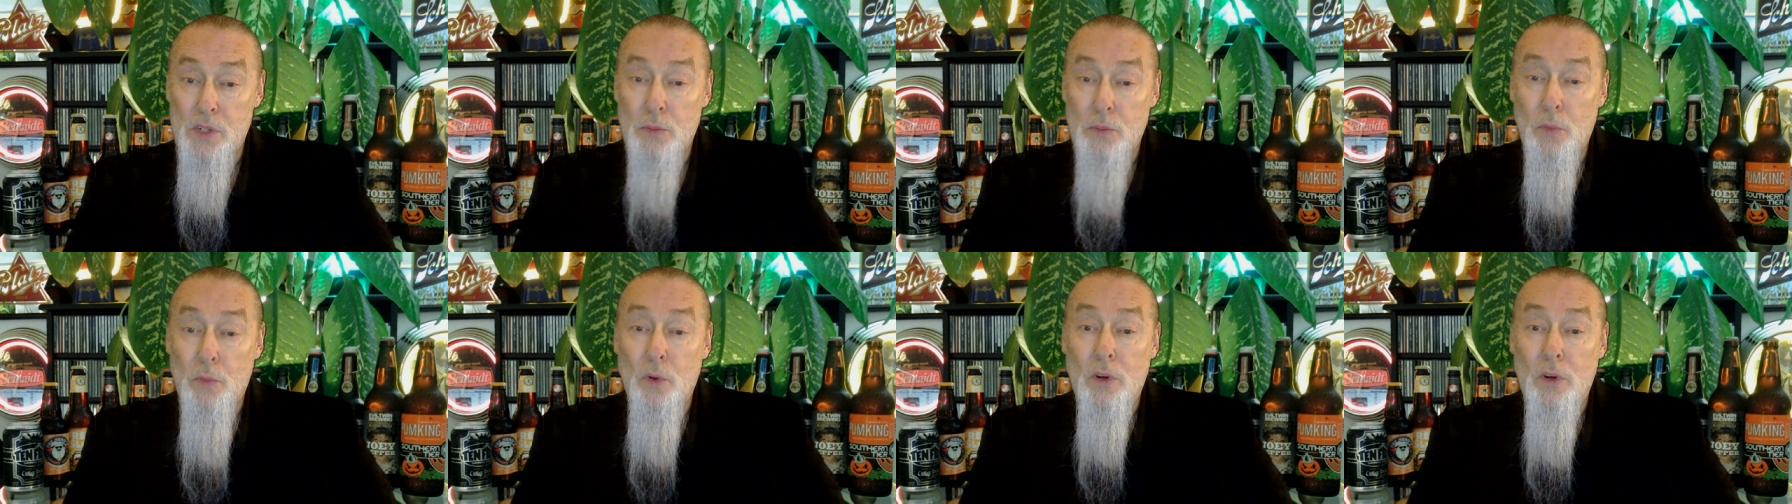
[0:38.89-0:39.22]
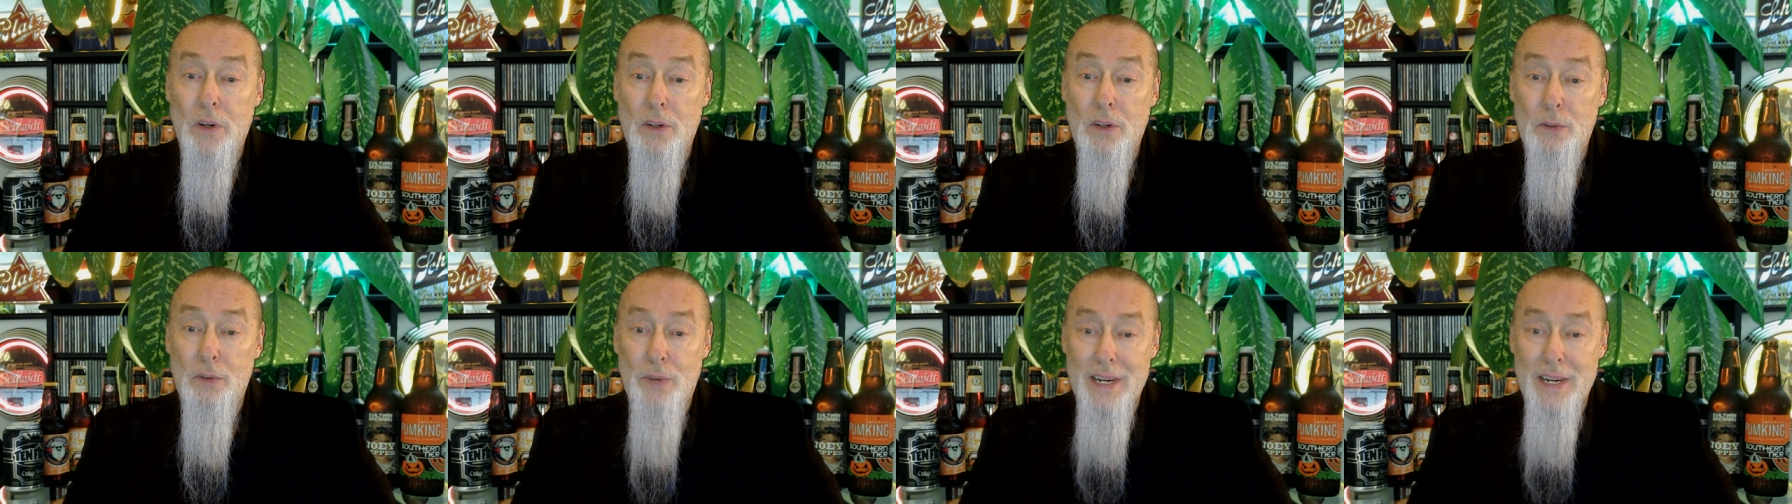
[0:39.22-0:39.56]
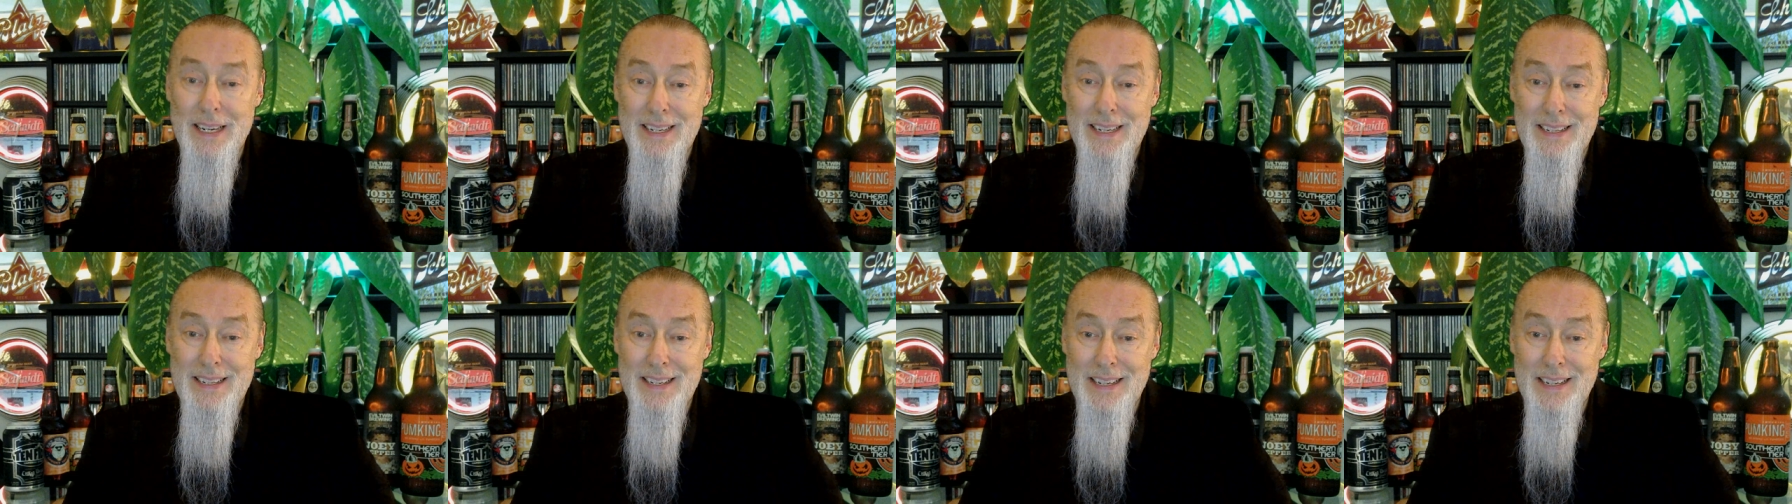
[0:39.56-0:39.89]
some more
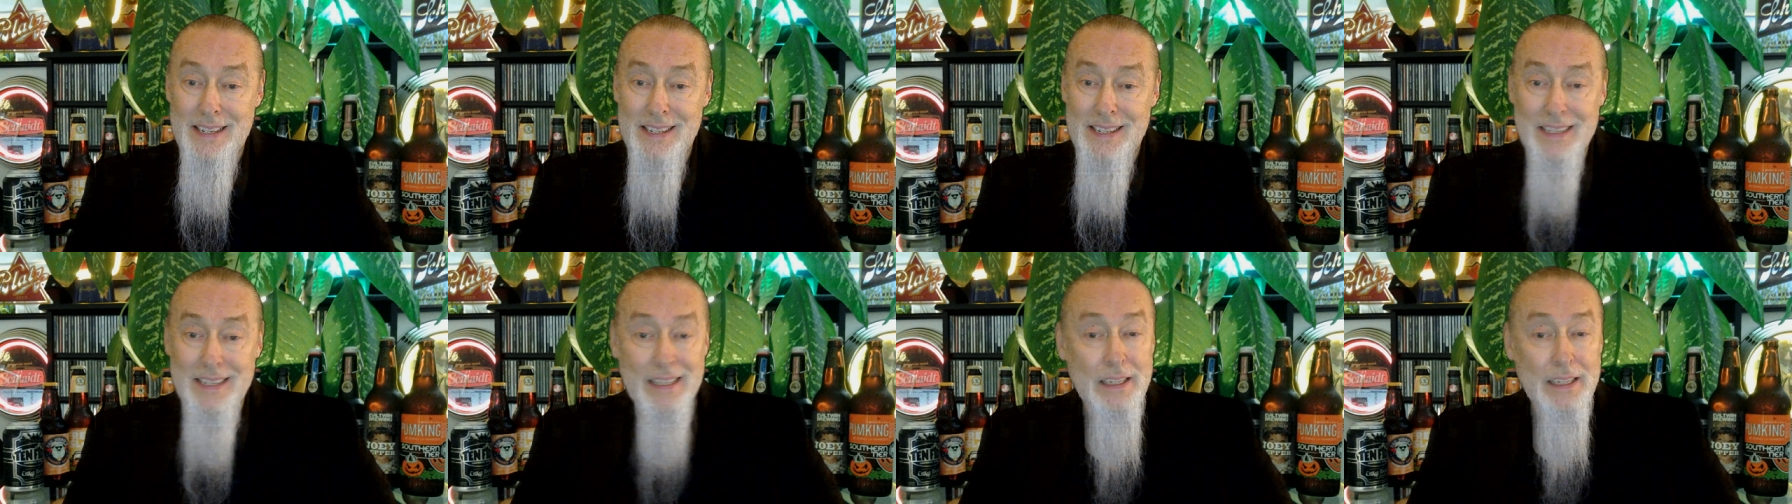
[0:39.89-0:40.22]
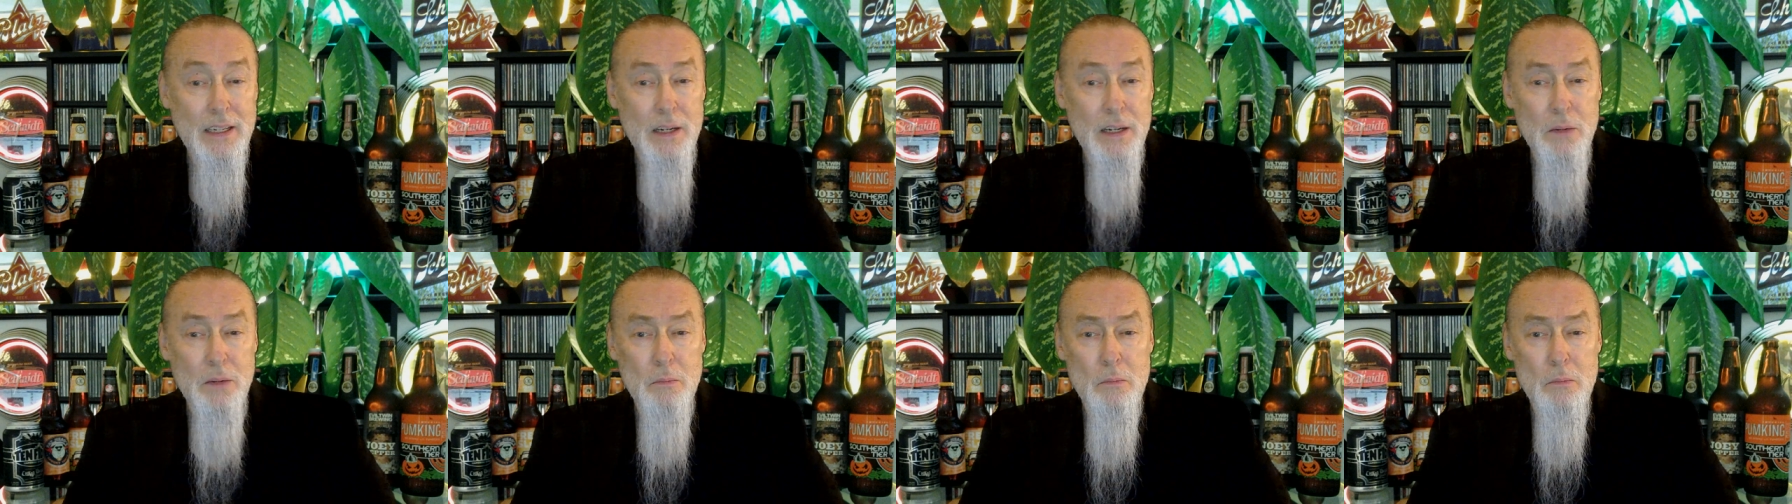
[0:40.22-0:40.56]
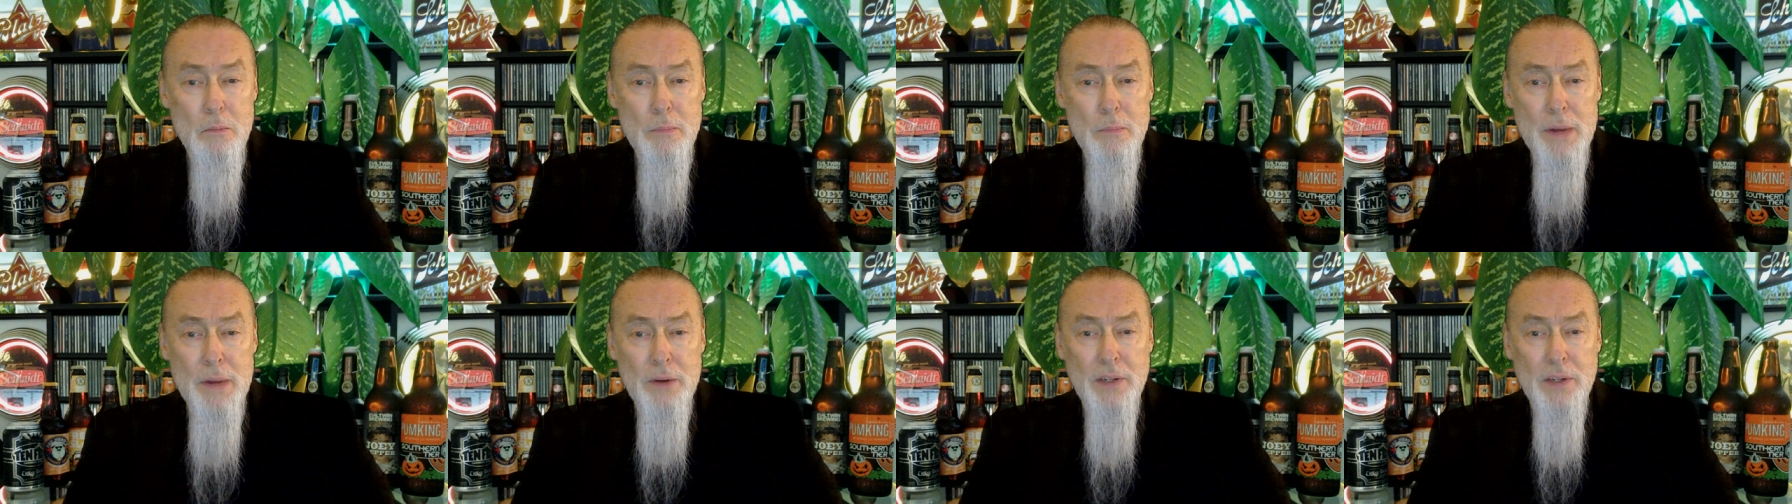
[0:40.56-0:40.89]
great tasting
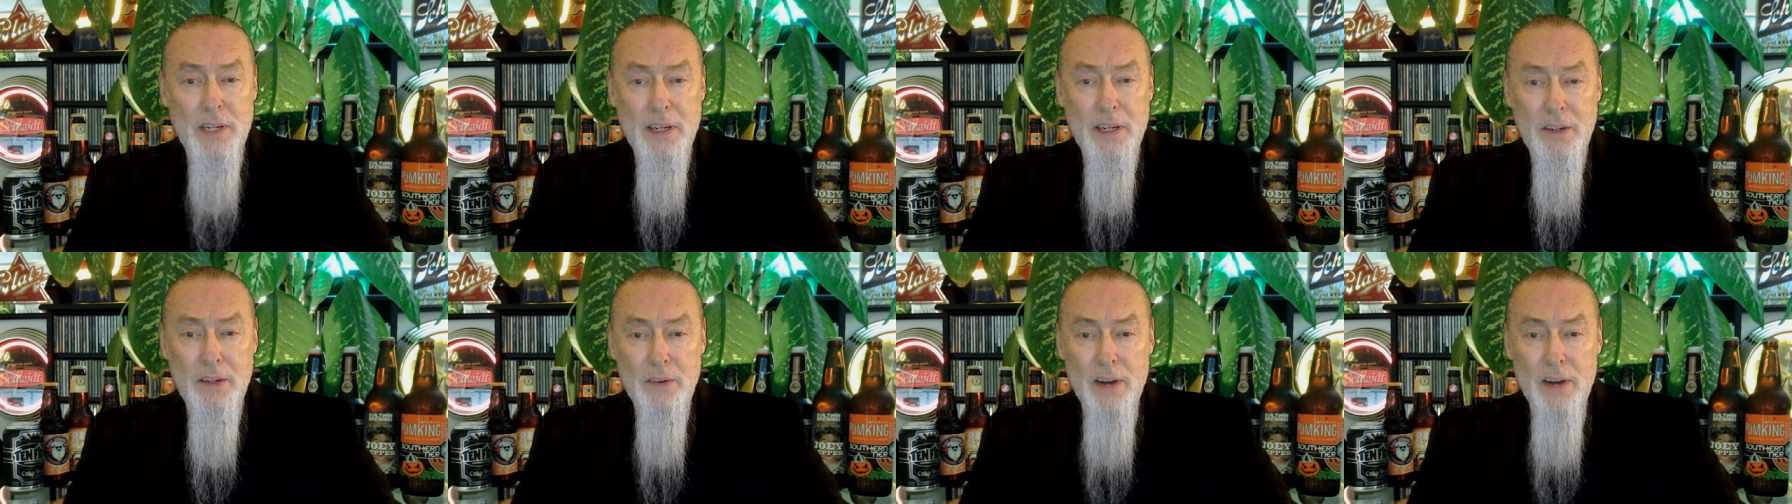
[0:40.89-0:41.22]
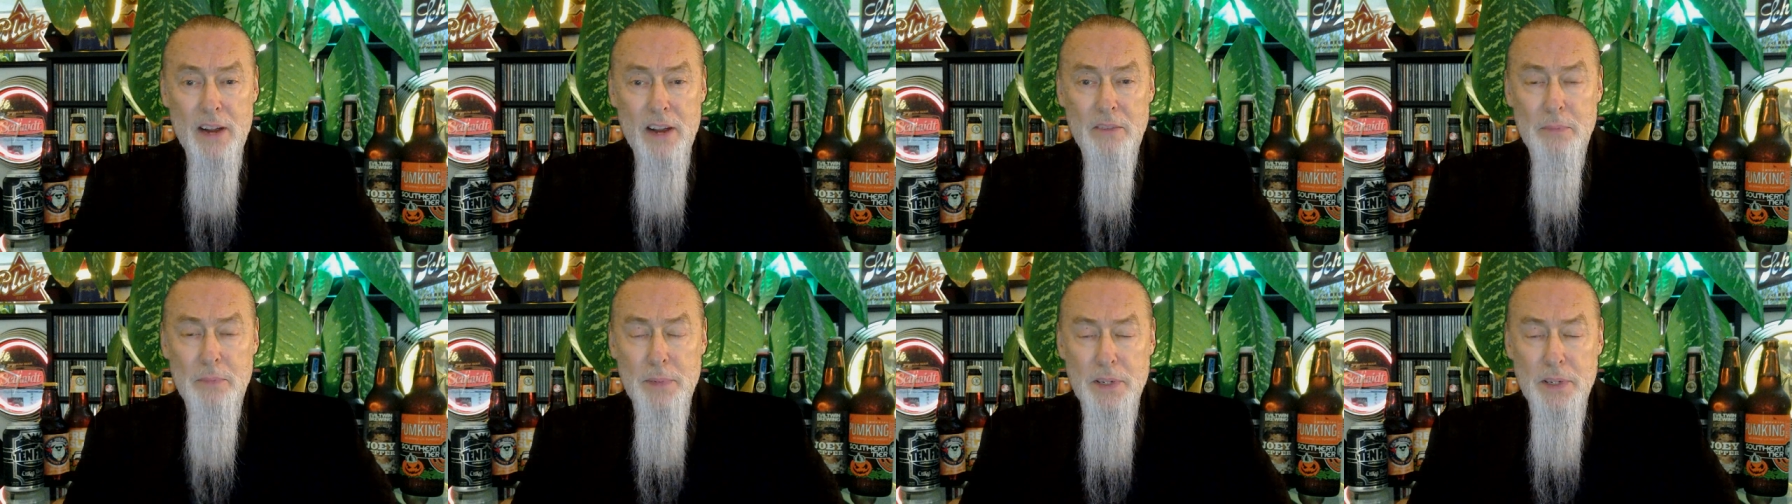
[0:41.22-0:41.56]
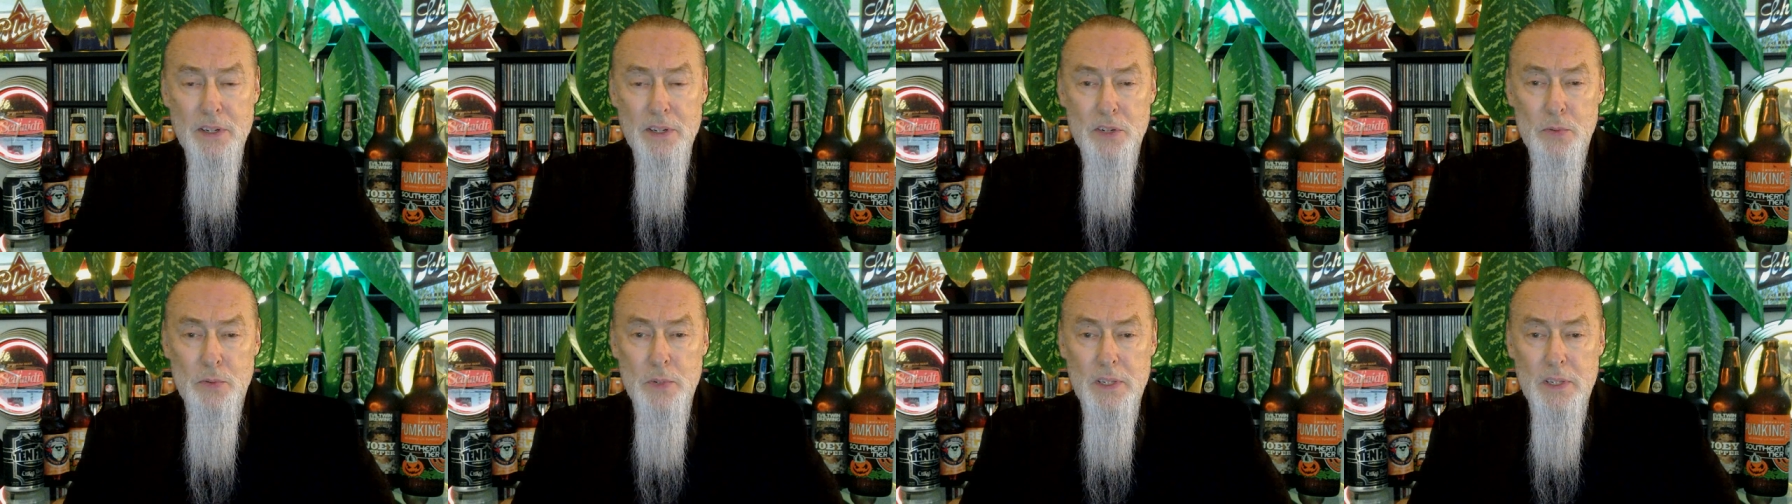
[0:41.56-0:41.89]
American craft
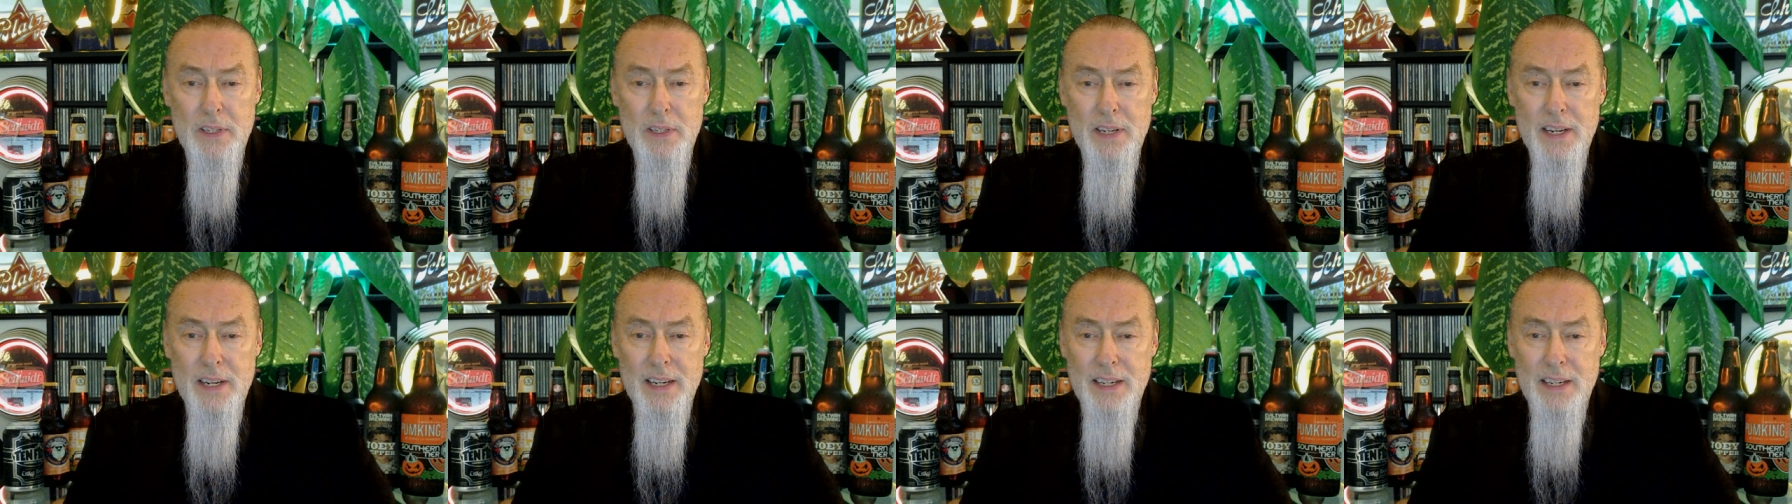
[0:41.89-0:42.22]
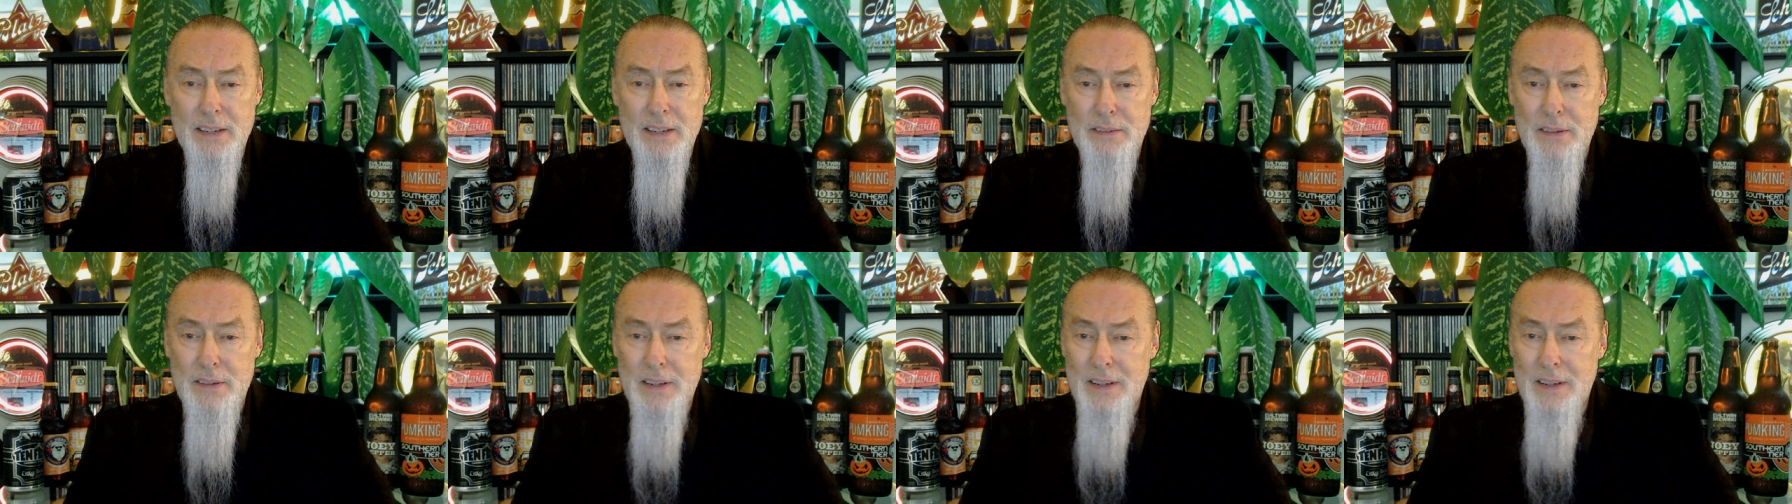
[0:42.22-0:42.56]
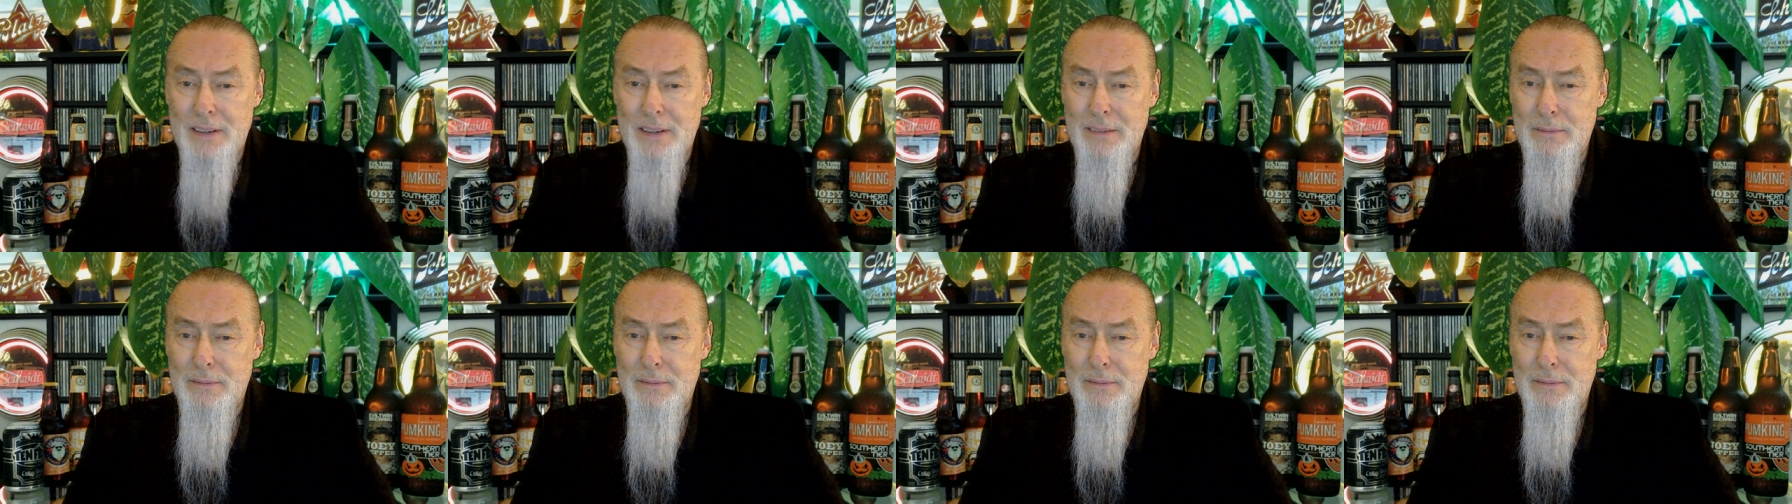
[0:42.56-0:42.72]
beers with Dave.